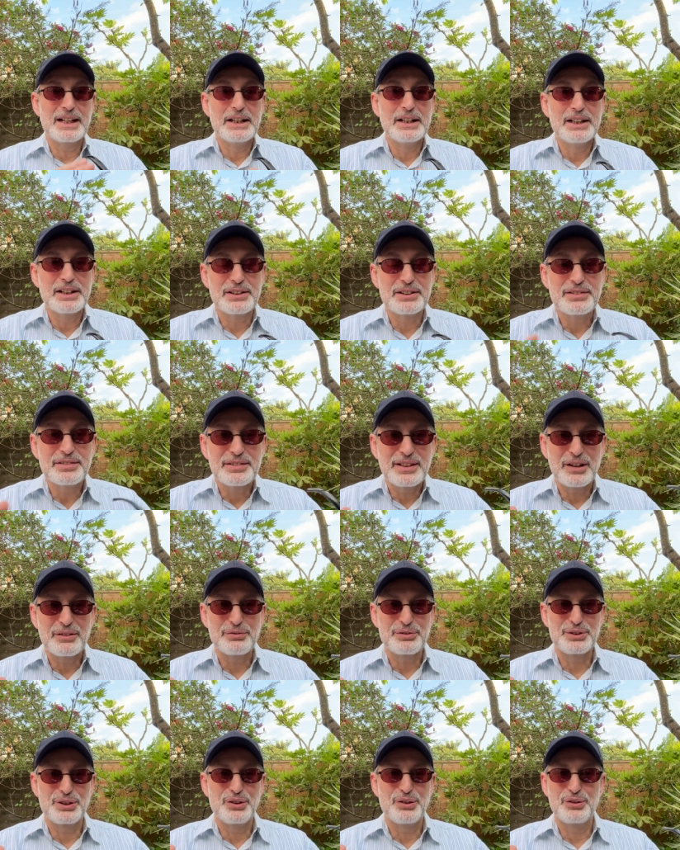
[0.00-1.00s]
lit now
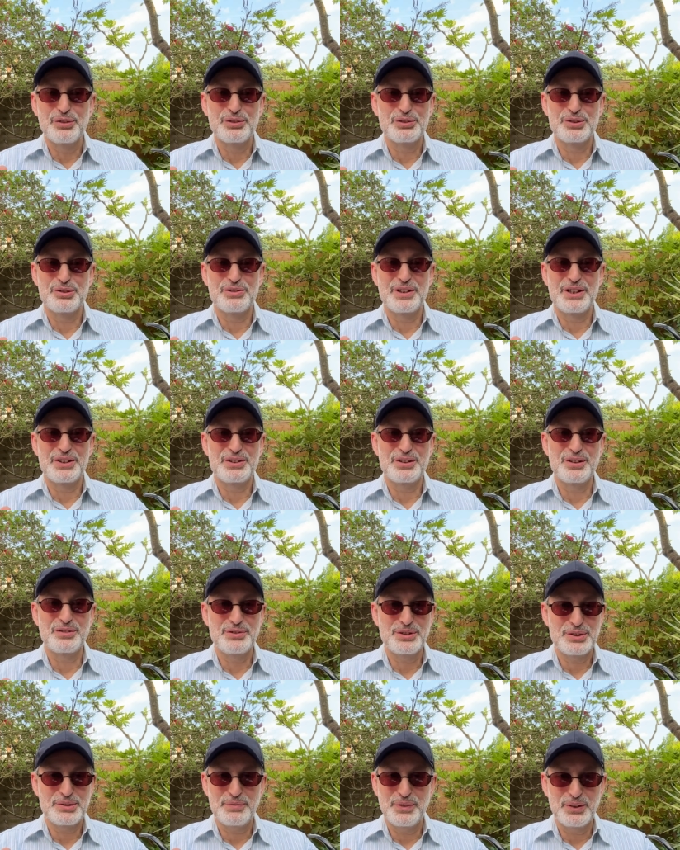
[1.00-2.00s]
for the whole duration of
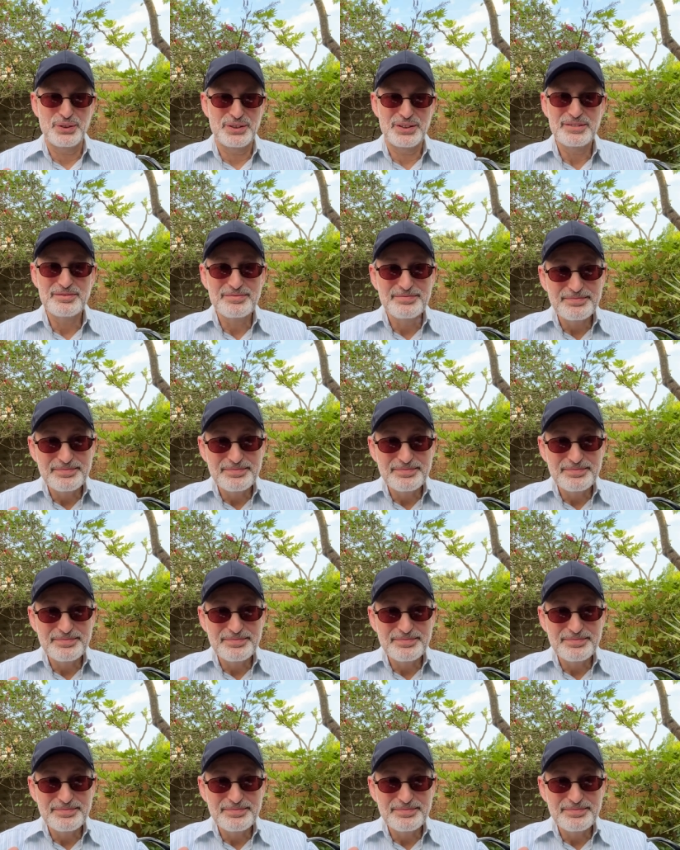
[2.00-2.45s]
your smoke.